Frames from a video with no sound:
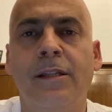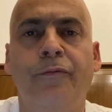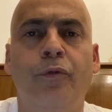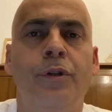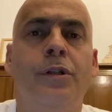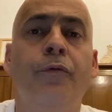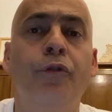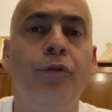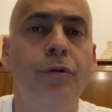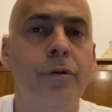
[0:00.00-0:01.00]
of course, of
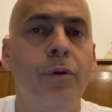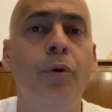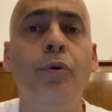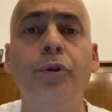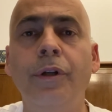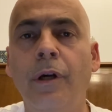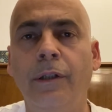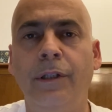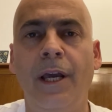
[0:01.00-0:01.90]
Jews who could not